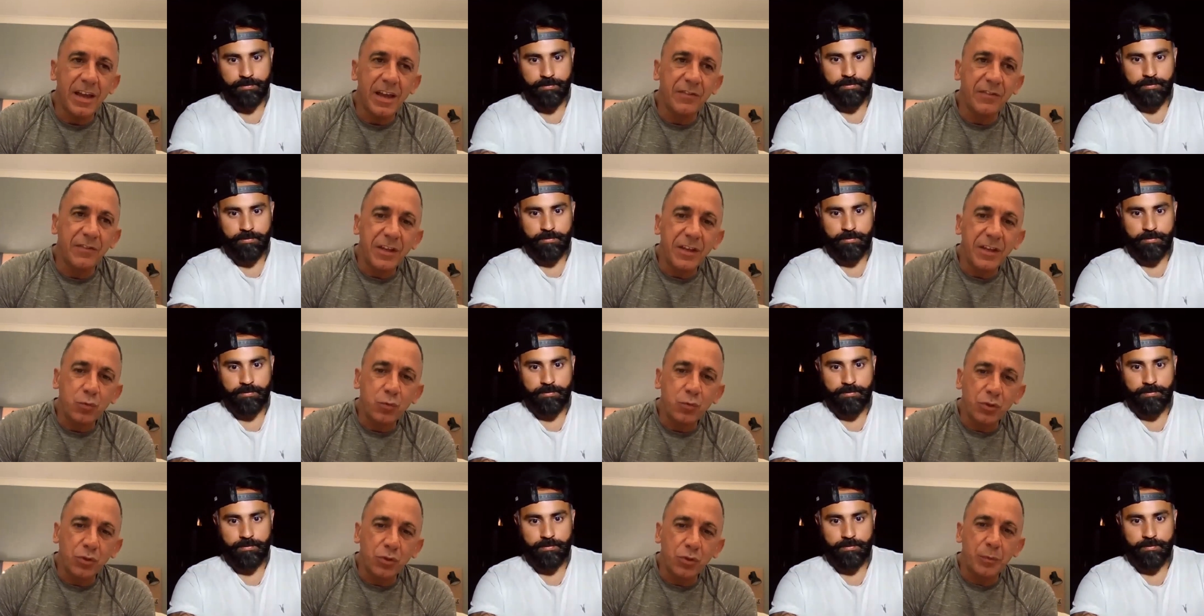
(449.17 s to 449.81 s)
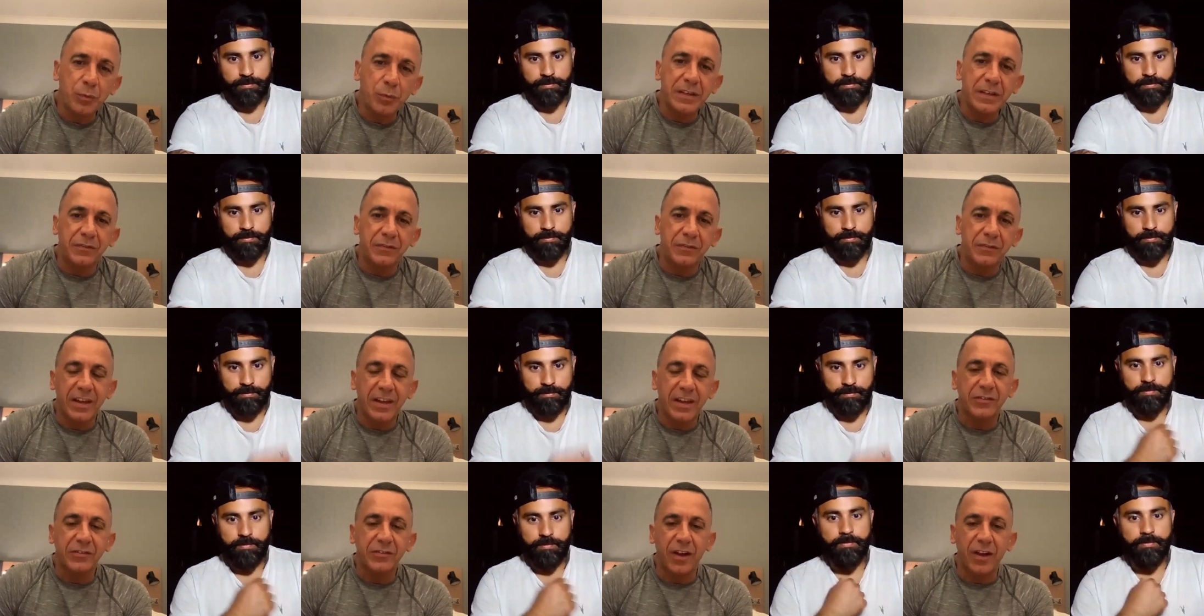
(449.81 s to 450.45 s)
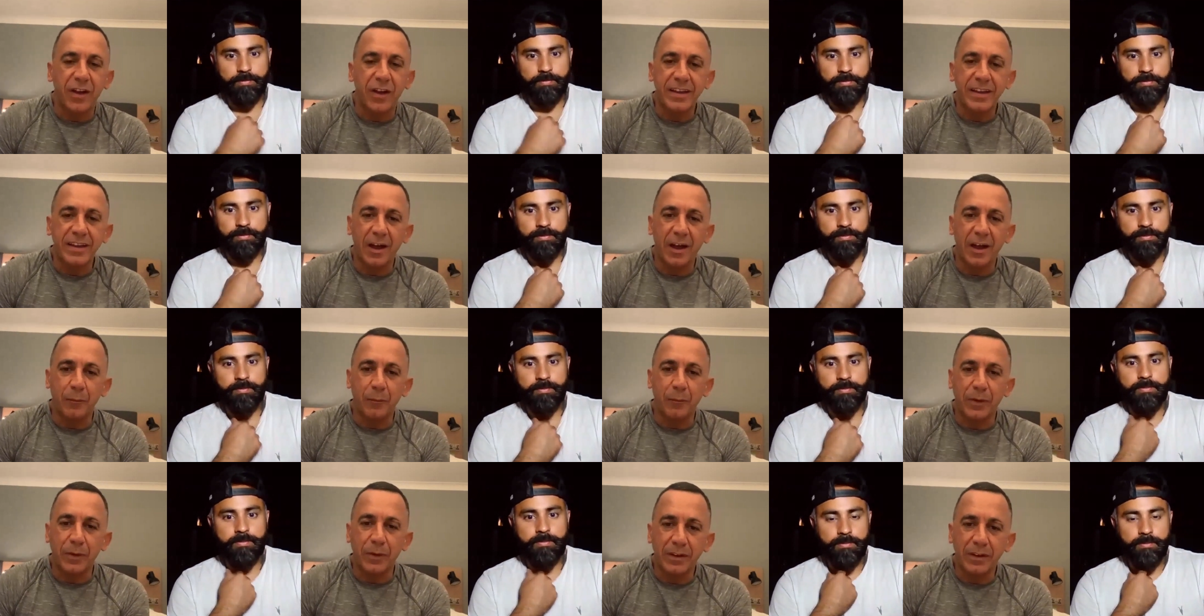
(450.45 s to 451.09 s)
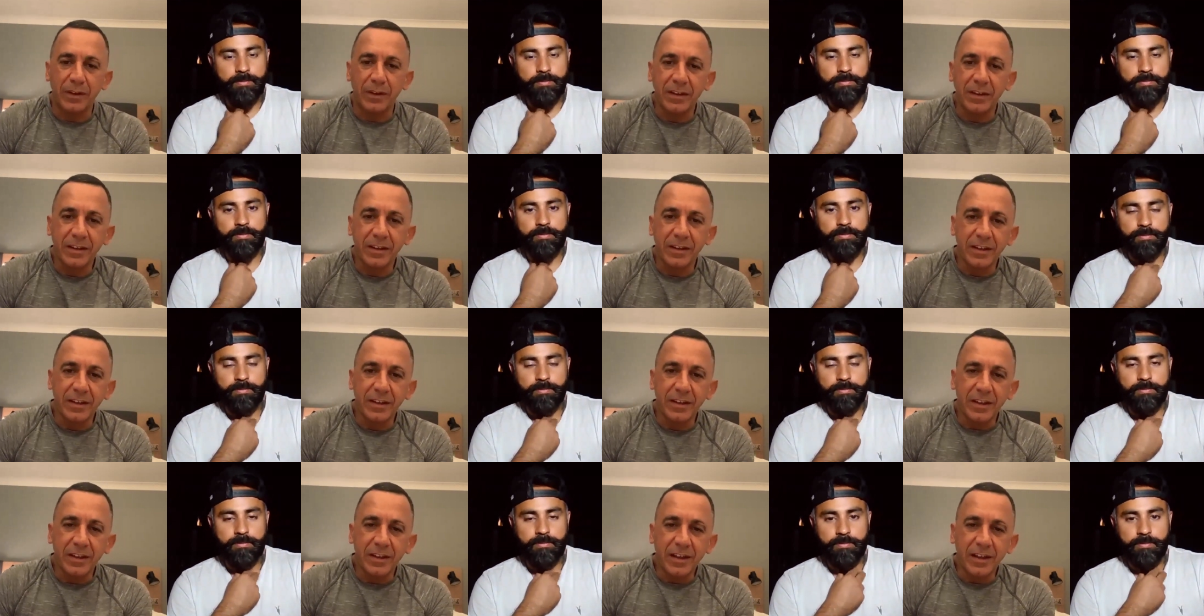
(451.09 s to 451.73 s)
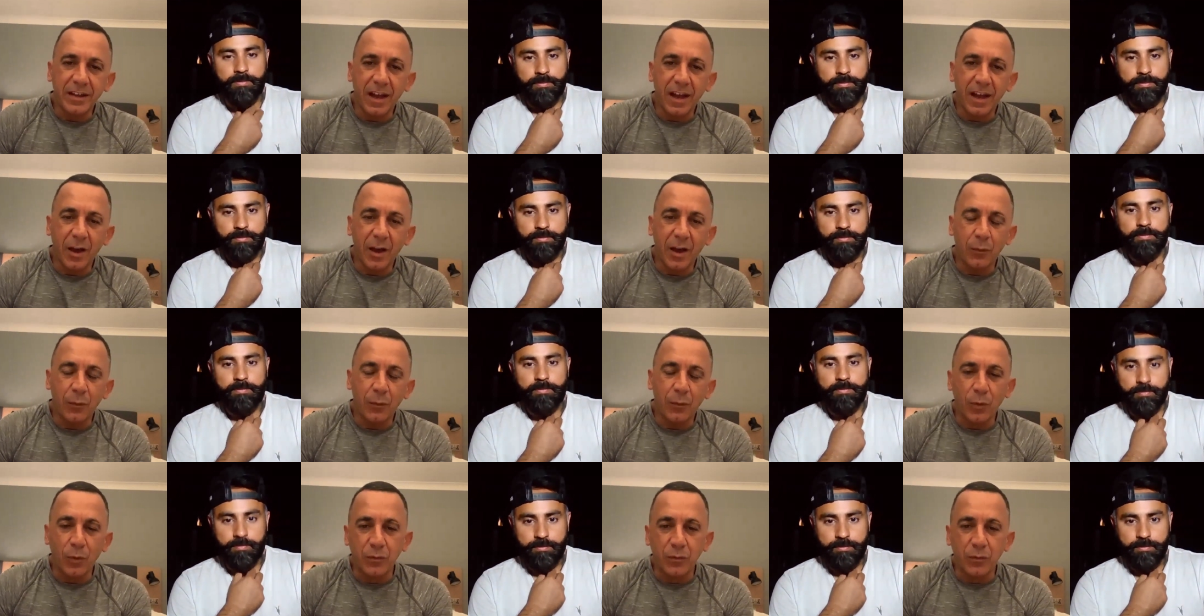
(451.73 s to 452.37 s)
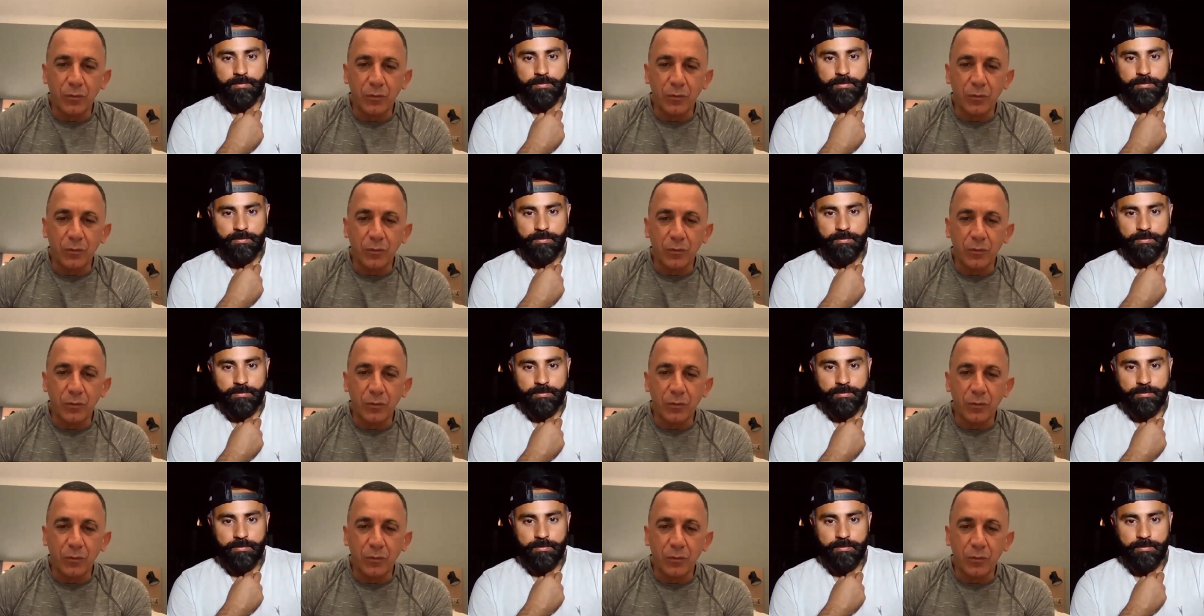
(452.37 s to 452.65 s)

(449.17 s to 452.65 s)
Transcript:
Speaker 1: if this would have been the first fight camp, and